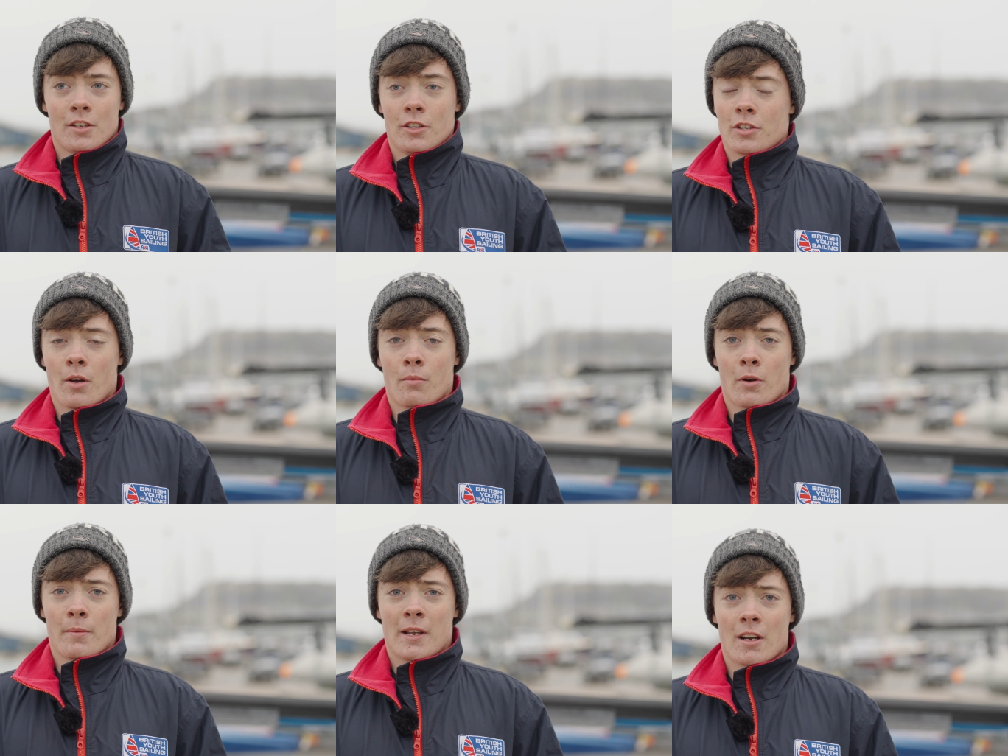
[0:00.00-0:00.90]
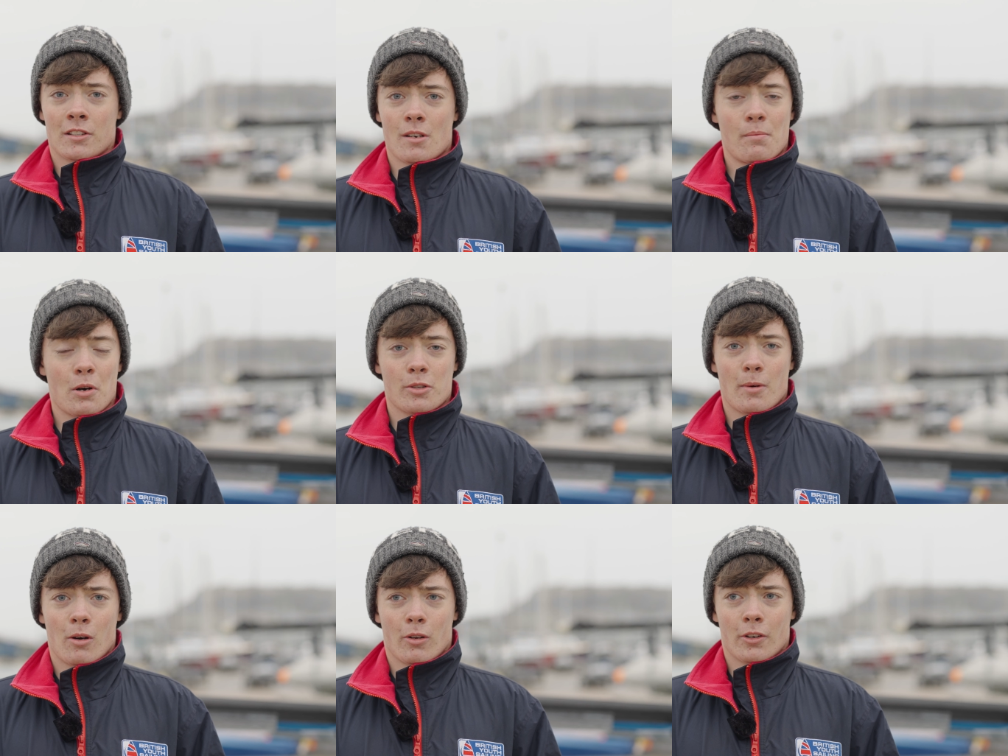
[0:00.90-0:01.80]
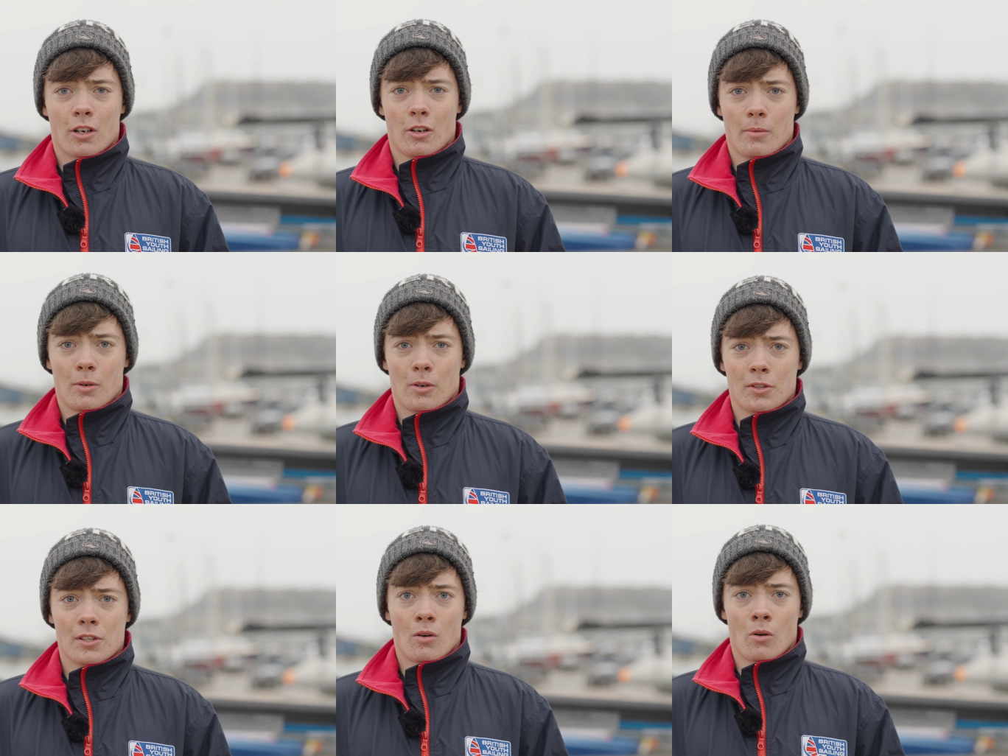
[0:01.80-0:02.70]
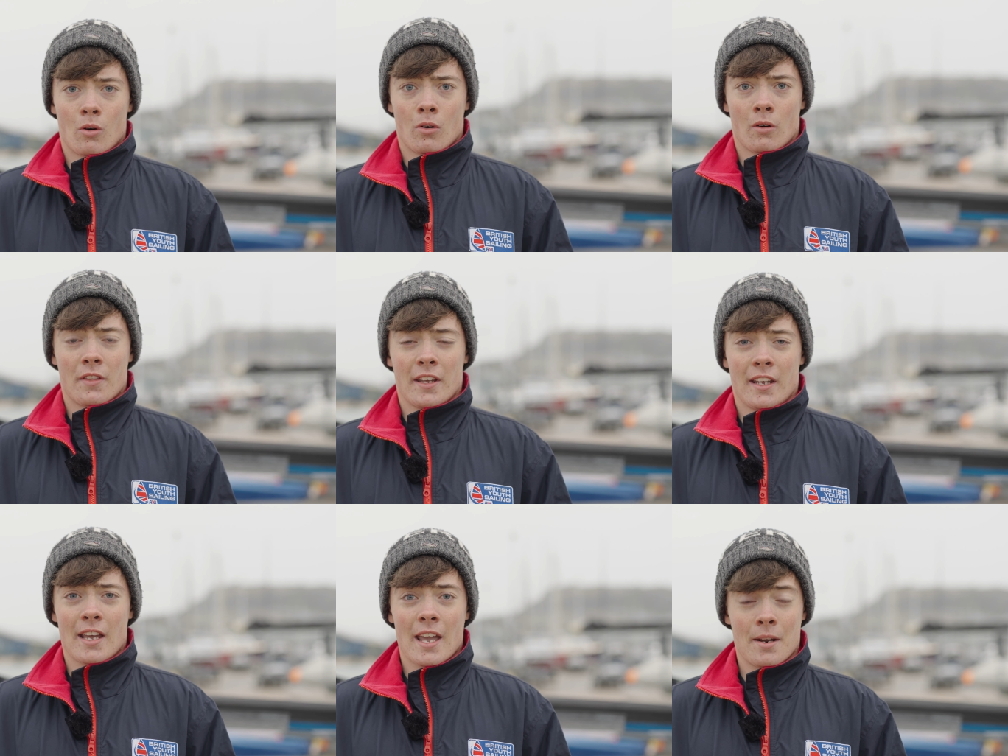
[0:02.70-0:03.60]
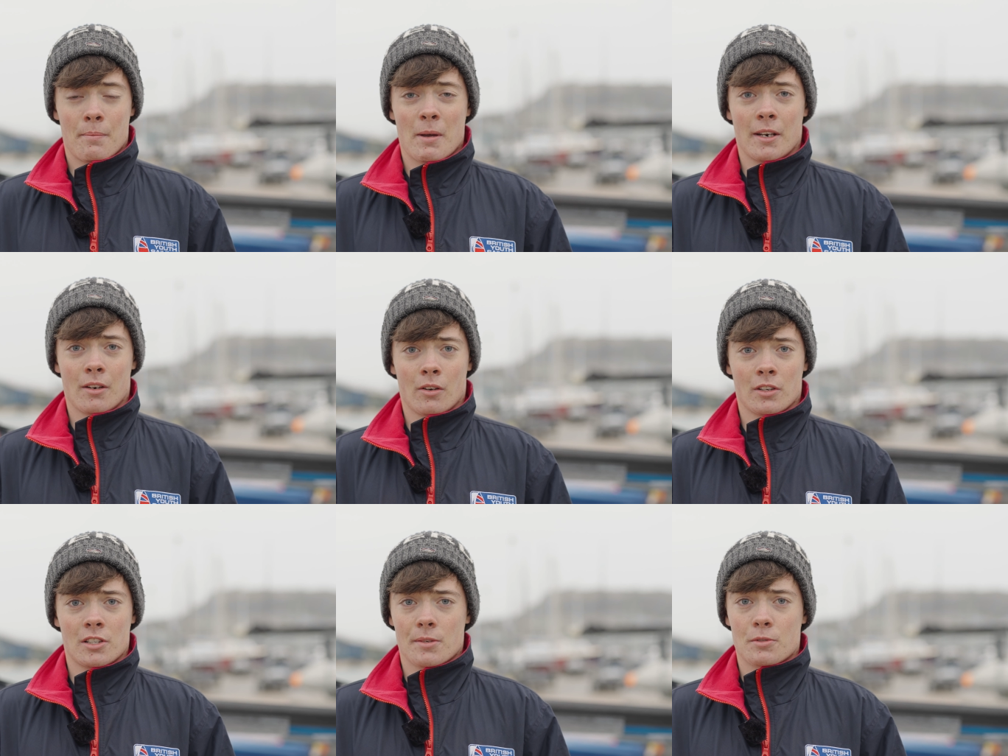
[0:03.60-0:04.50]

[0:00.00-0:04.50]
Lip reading: But you don't want to be going to the bottom hole on the clew board or the inner pin on the jib